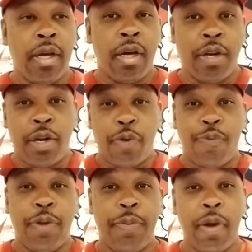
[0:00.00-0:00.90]
another
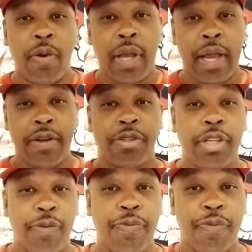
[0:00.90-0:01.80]
female came to
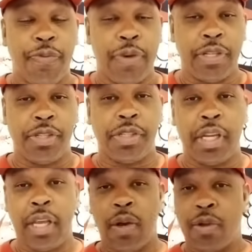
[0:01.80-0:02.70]
see, visit
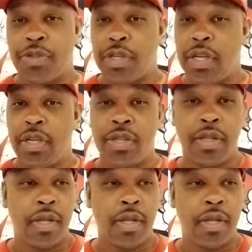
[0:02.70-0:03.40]
C or C,